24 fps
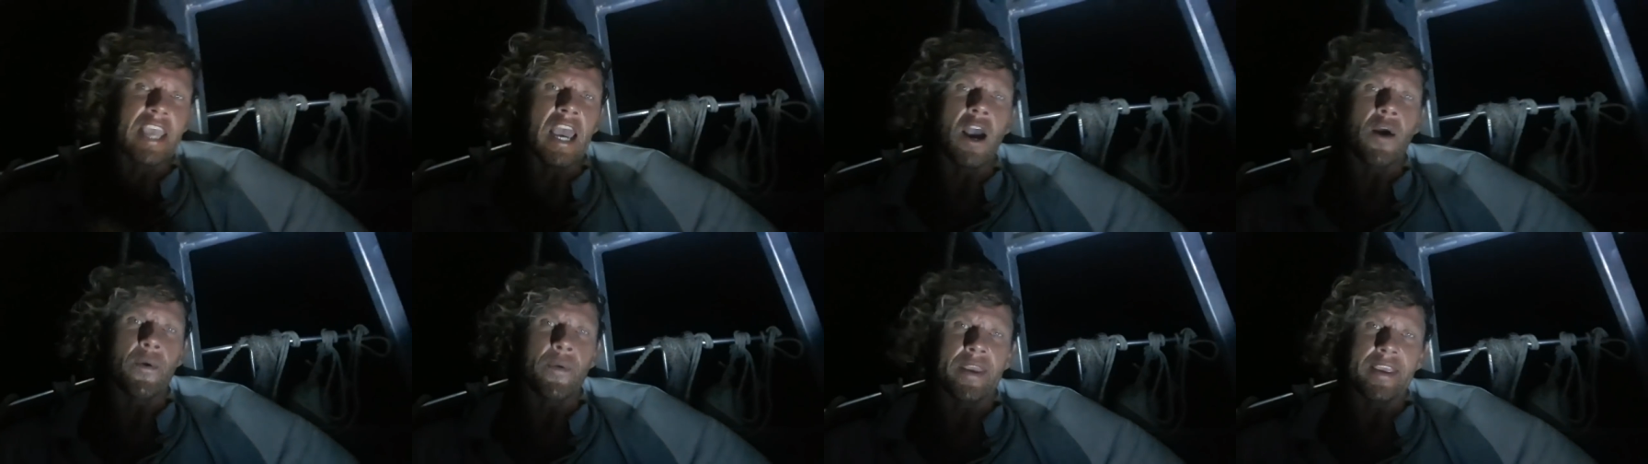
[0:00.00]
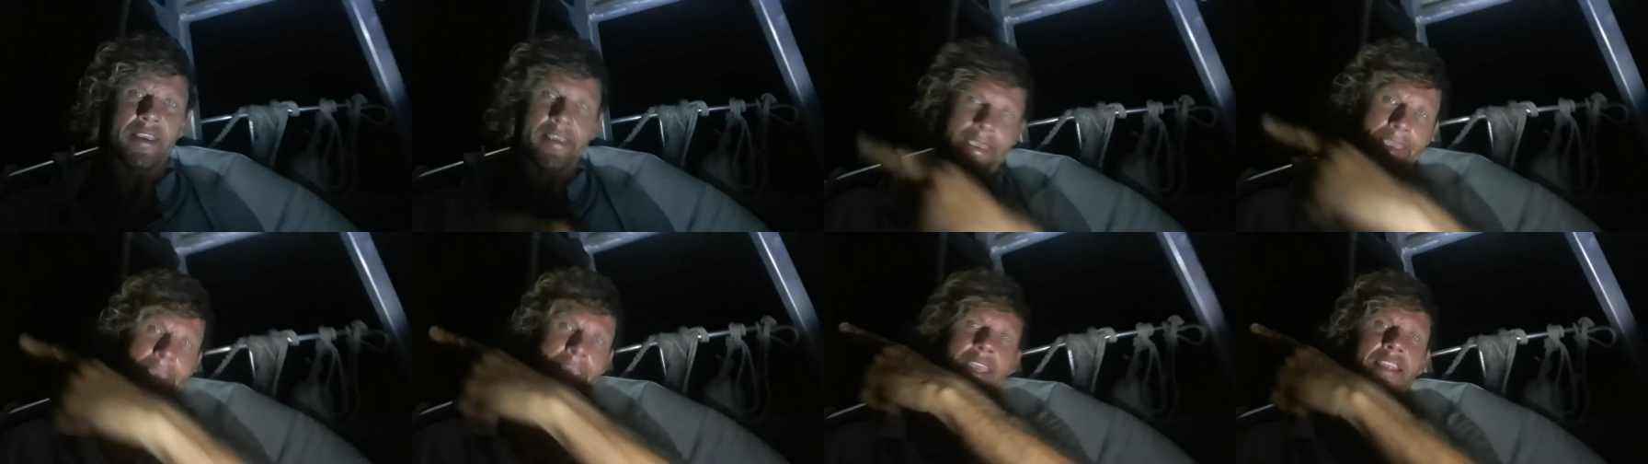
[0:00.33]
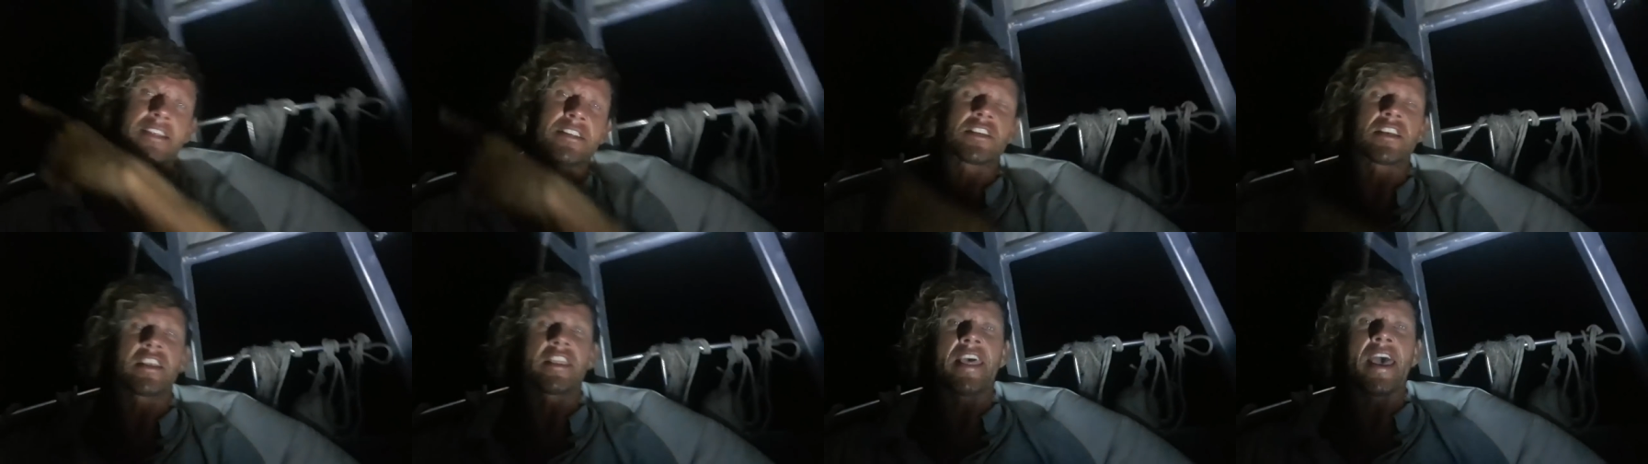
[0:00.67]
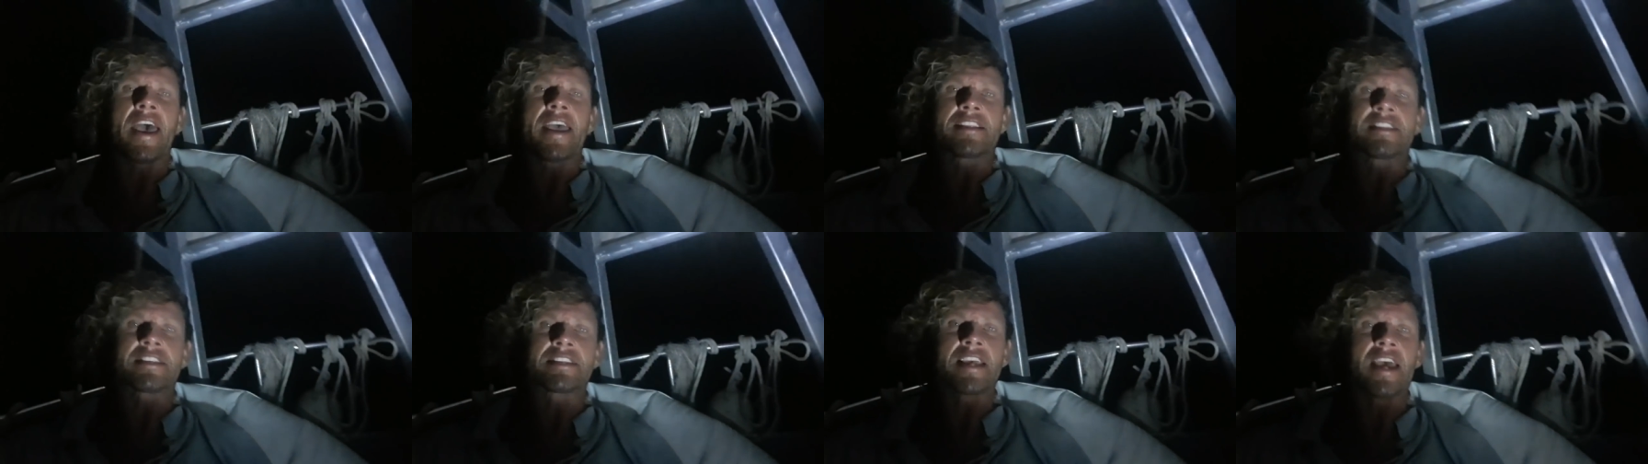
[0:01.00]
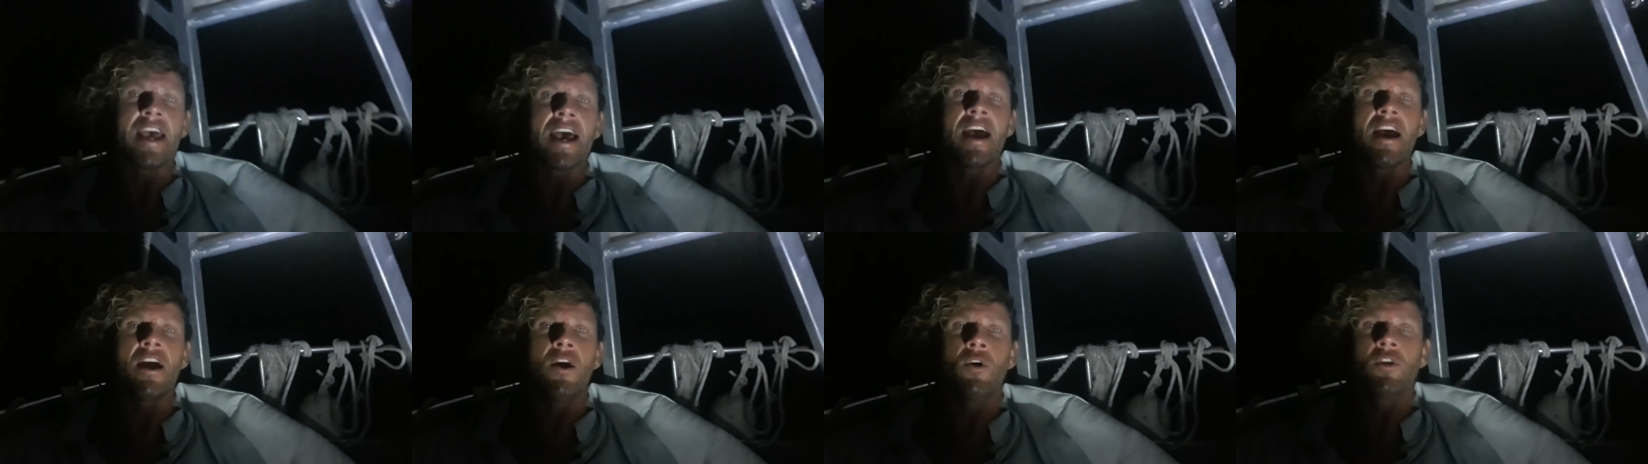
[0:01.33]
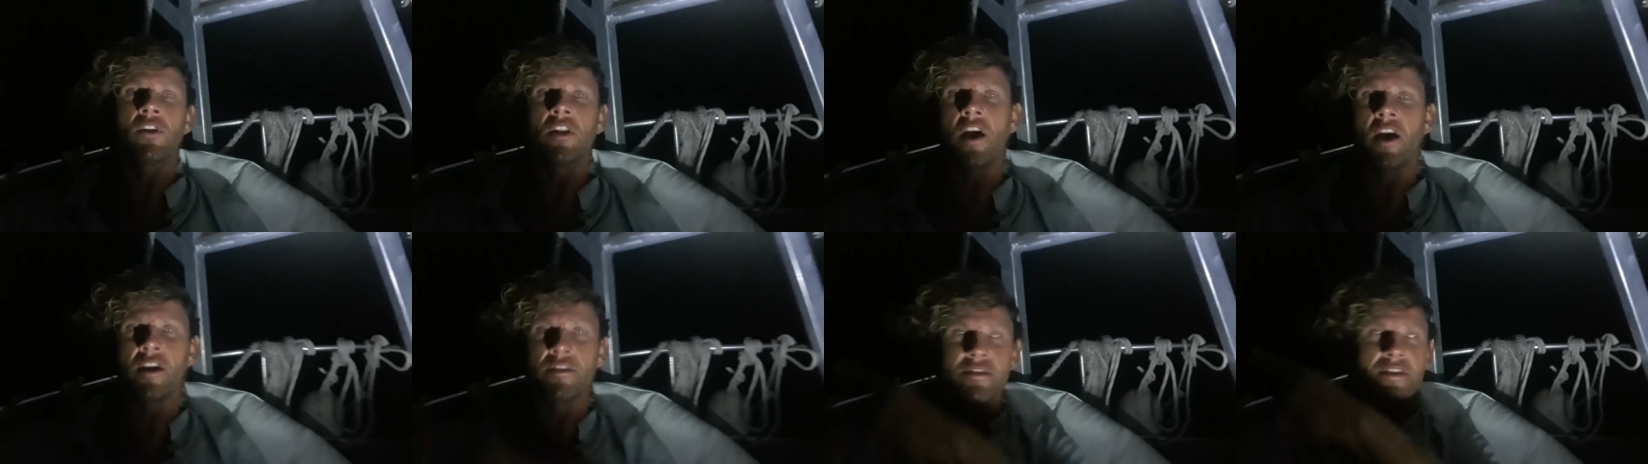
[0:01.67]
going into that
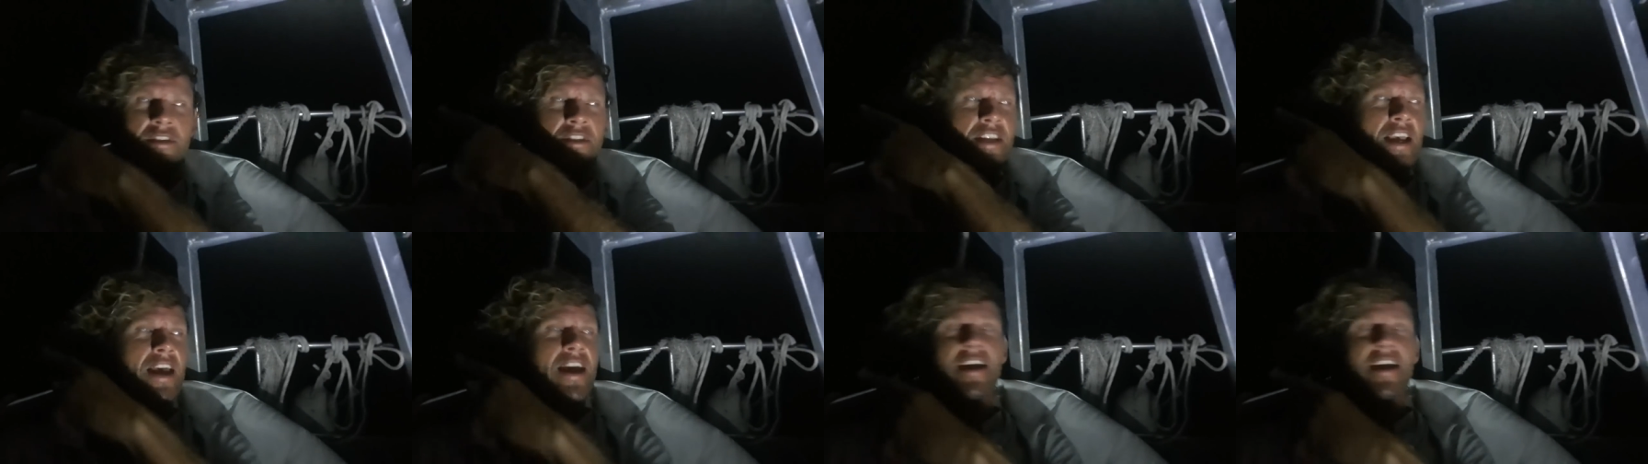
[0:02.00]
all those